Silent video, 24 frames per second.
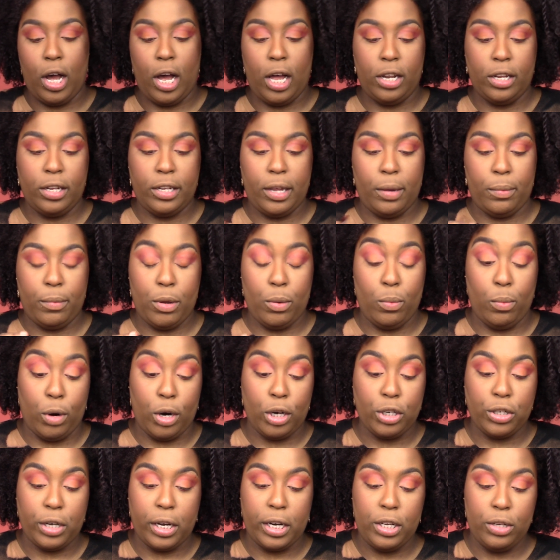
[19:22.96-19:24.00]
color that we
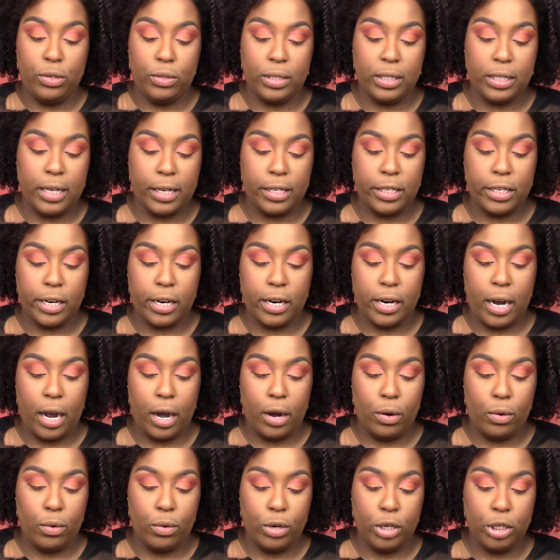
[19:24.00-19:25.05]
were trying to use, is our
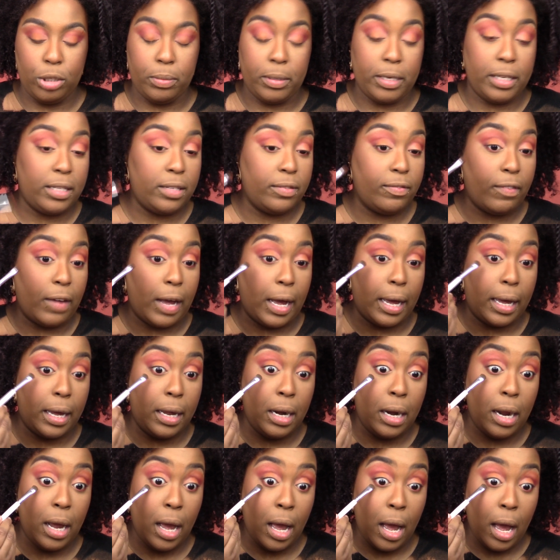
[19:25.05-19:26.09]
terracotta orange, but it's
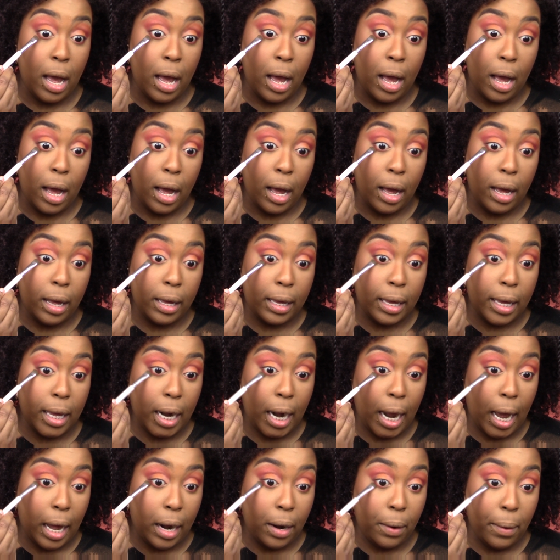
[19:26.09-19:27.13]
fine.
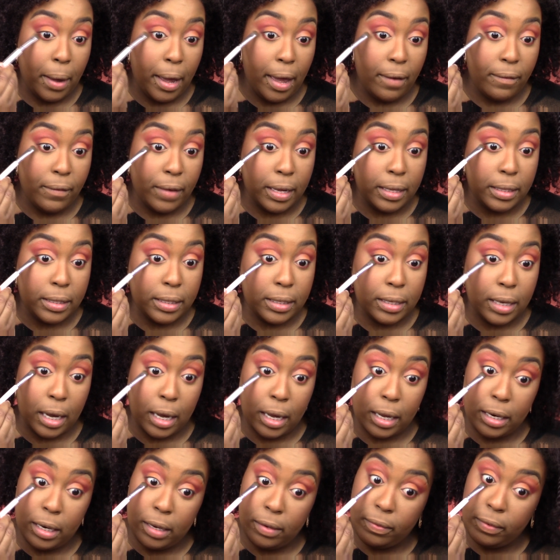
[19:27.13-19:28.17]
Again, I don't have a
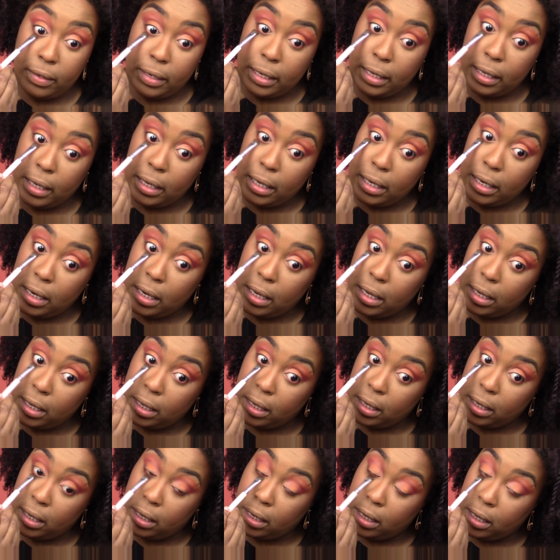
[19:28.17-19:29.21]
ton of lid,
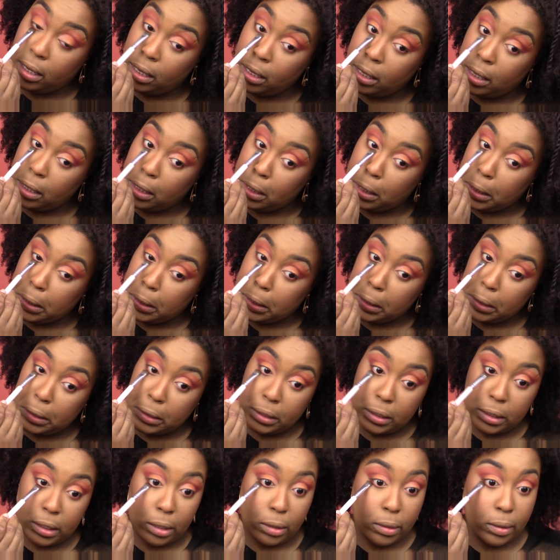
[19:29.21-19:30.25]

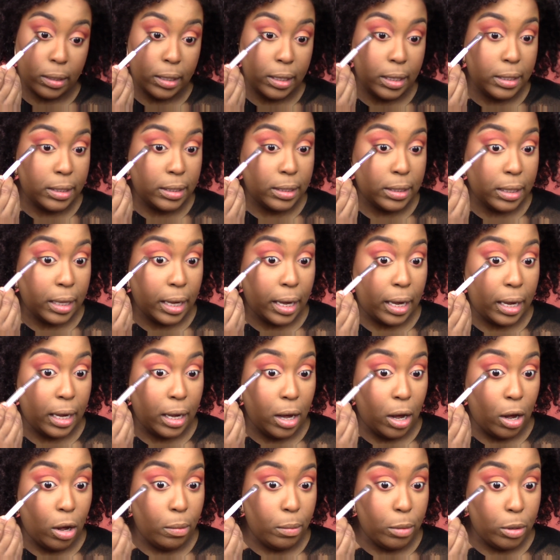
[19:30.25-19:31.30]
so it's
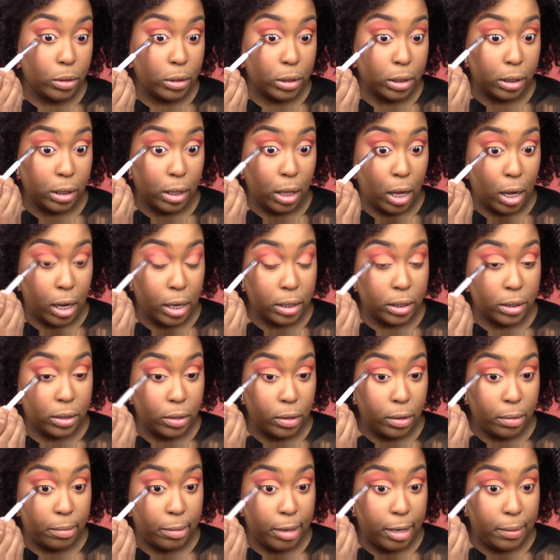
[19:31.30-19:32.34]
like almost lost
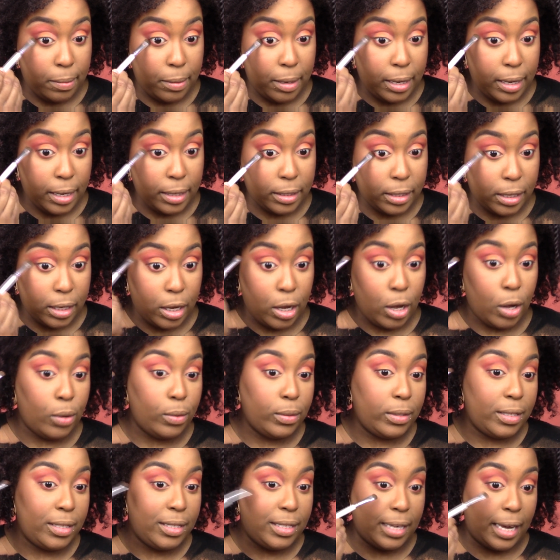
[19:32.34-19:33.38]
on me because it
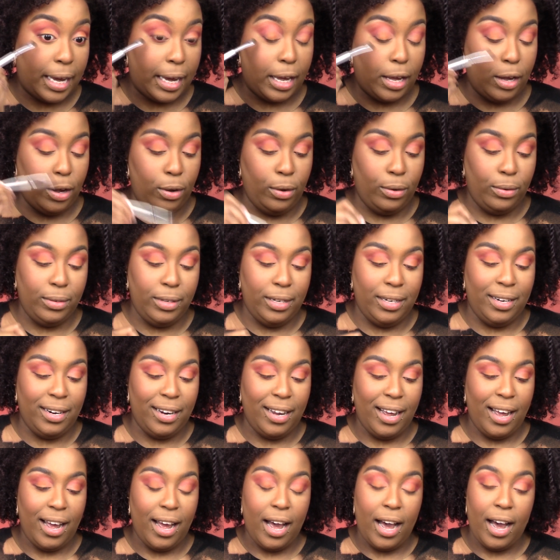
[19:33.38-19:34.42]
goes down
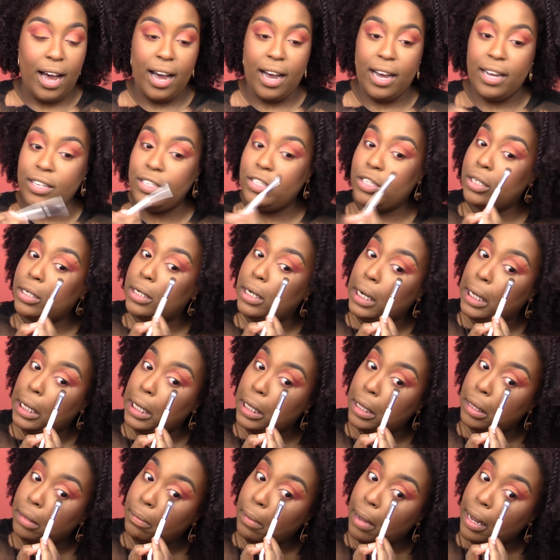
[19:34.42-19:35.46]

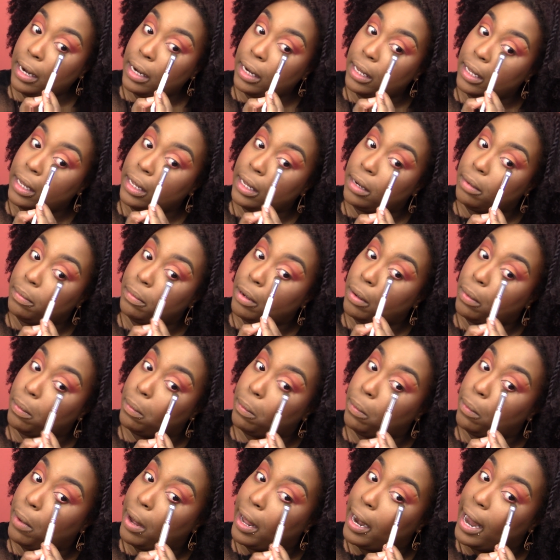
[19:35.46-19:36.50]
underneath my lid, but
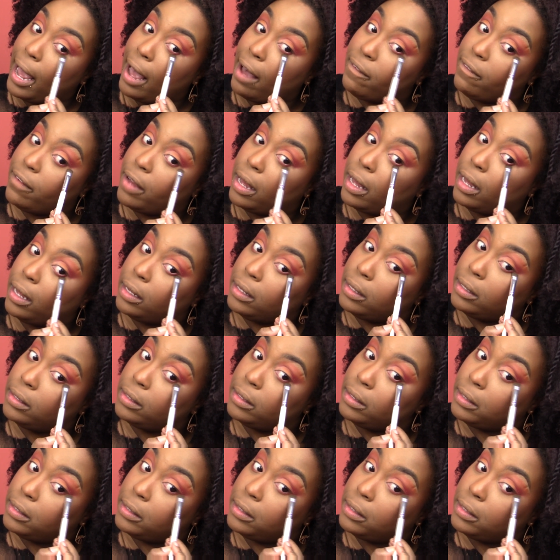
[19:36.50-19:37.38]
whatever.